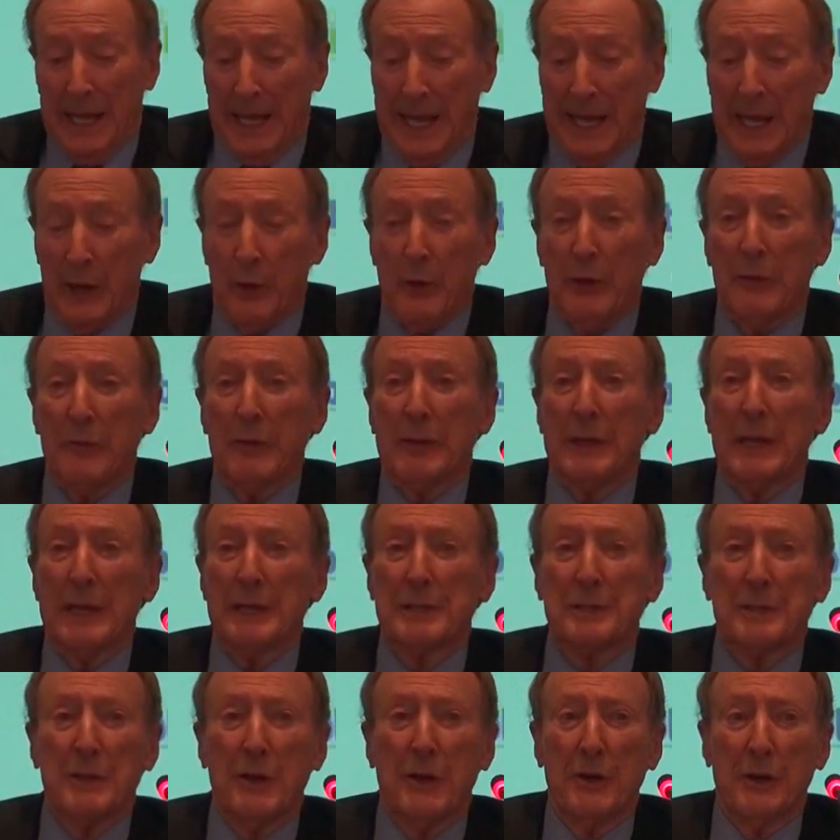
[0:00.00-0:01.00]
However,
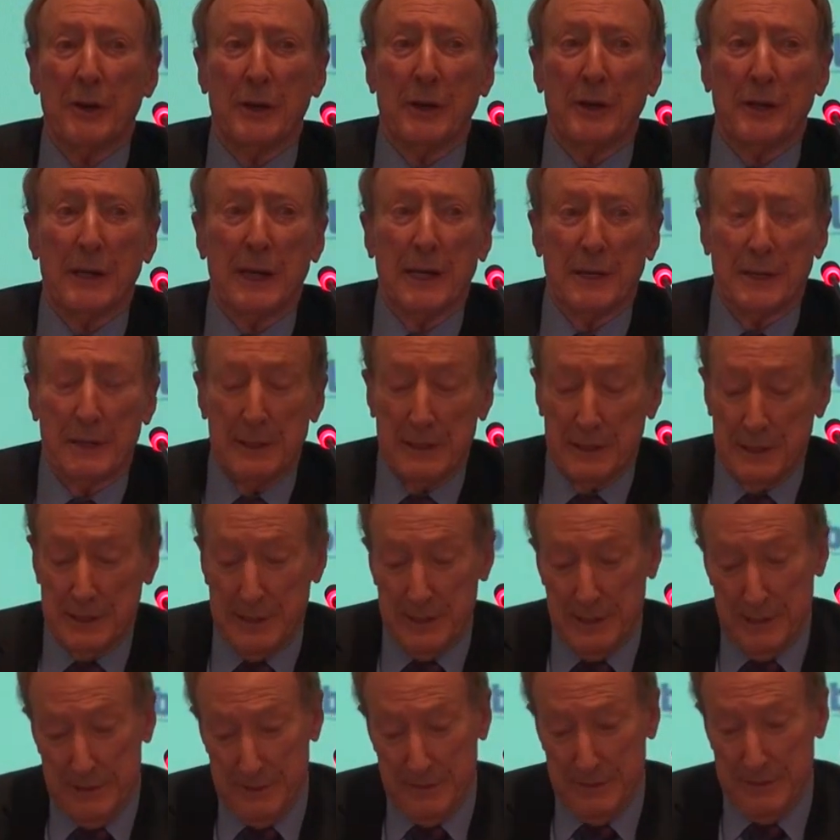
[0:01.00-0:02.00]
that's gone on now.
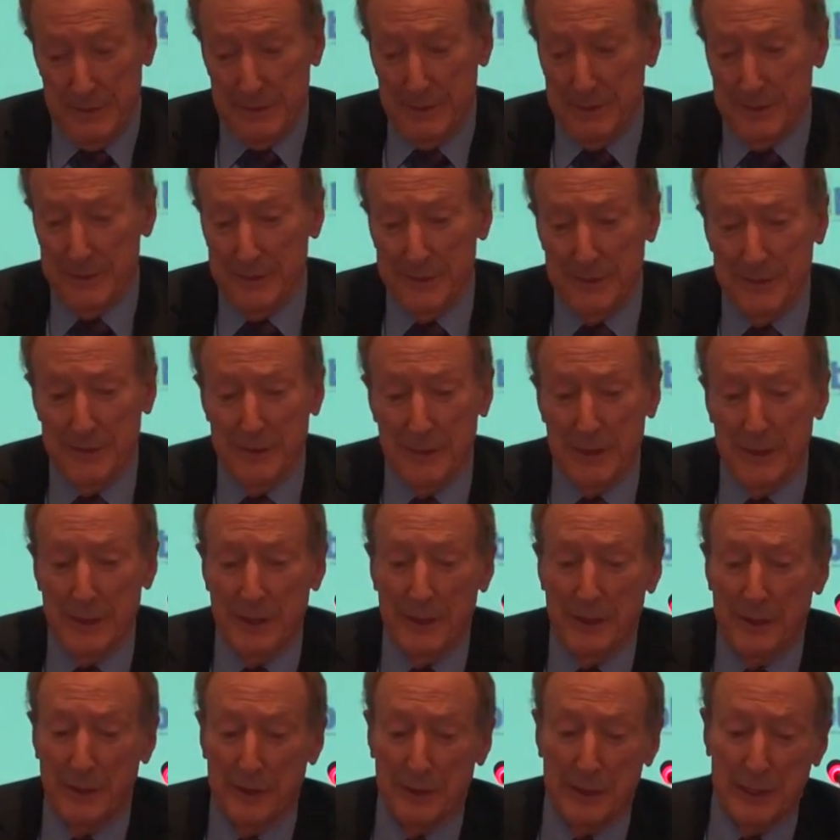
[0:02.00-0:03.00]

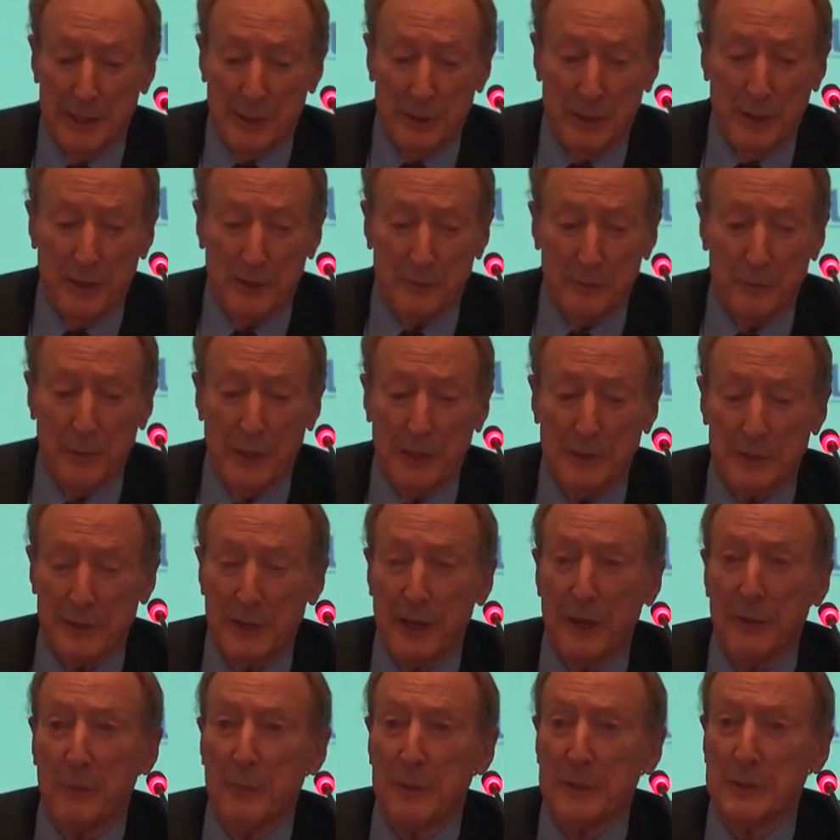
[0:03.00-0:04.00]
I think like most
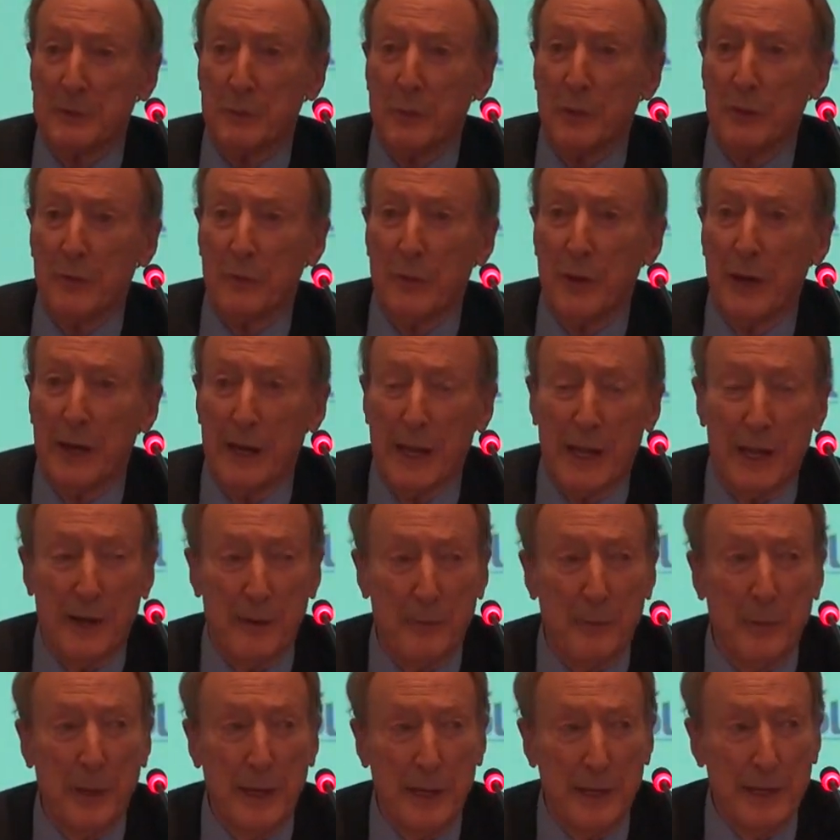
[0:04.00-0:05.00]
governments, we've run out
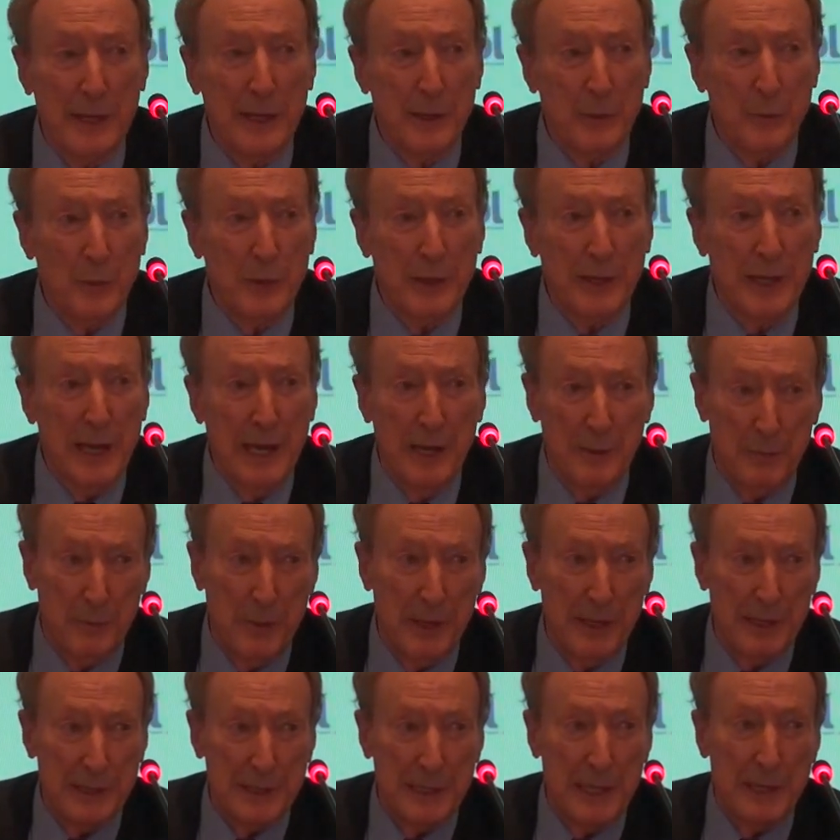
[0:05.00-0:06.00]
of money and we can't
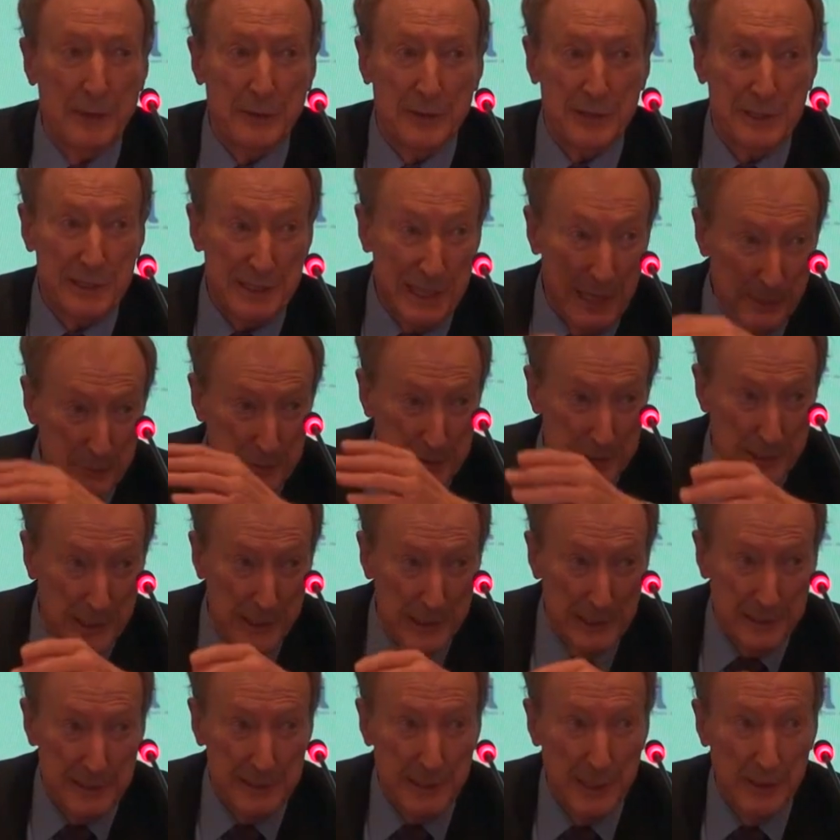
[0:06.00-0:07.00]
pay those
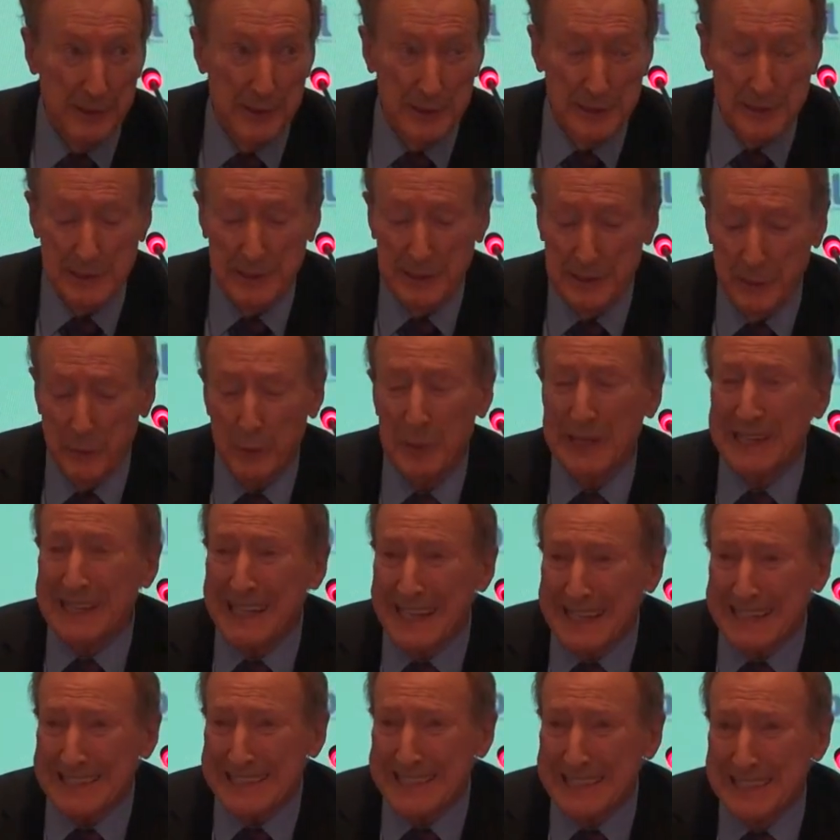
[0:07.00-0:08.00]
subsidies, so there's a
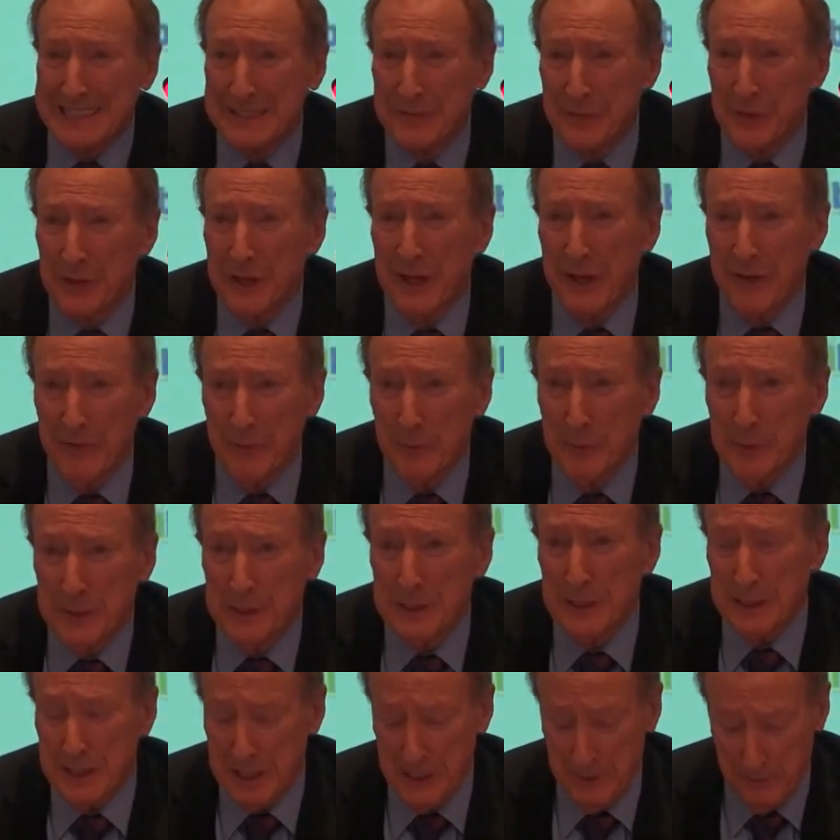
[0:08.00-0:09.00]
reluctance for government
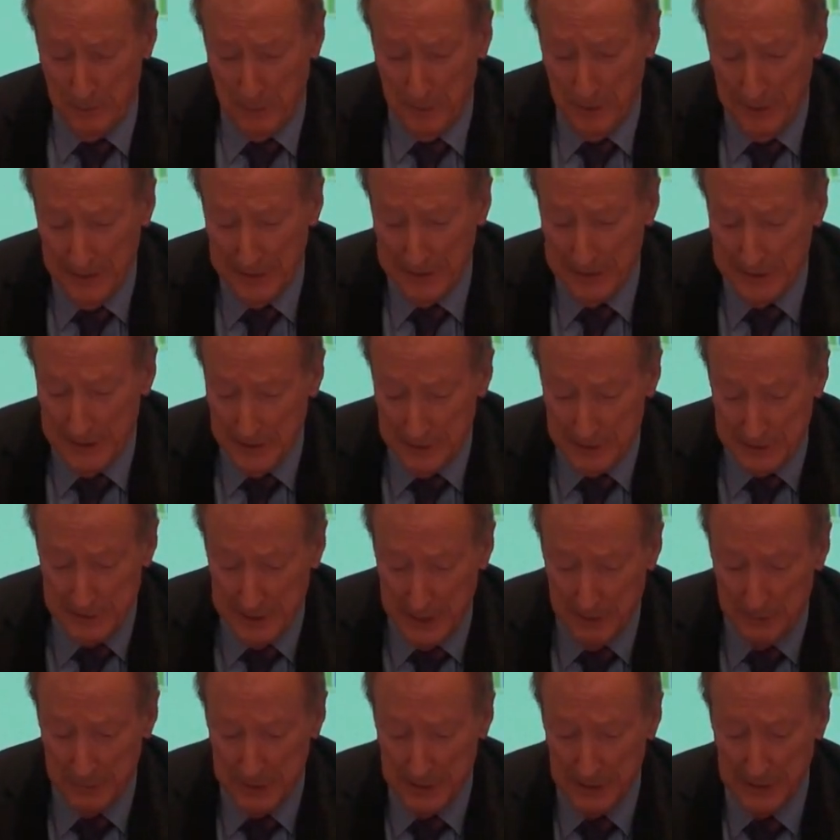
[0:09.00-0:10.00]
to keep paying those
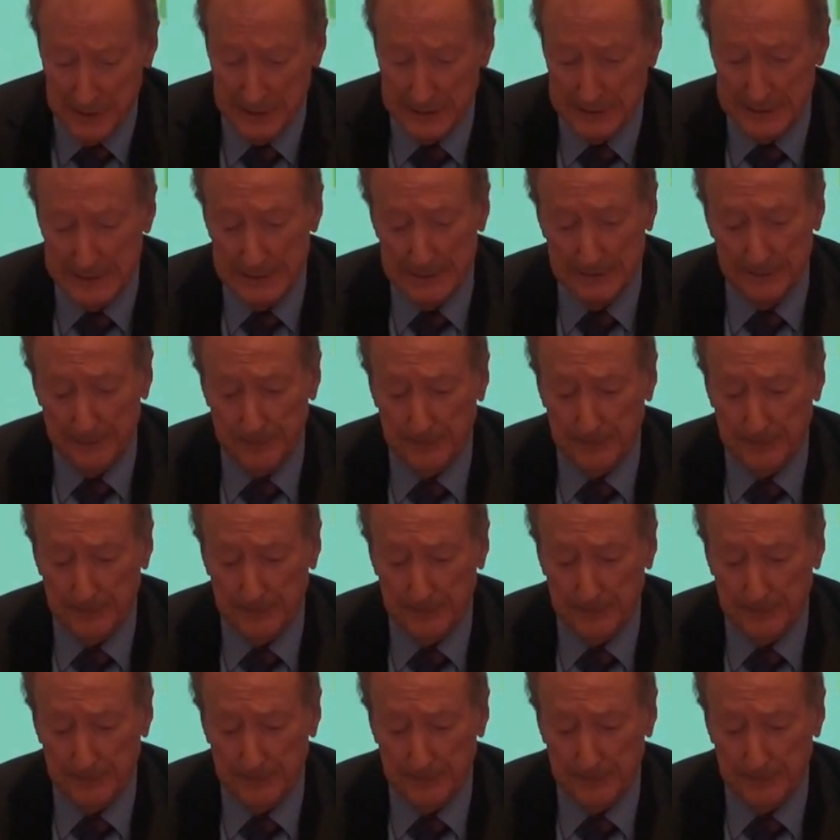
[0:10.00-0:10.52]
subsidies.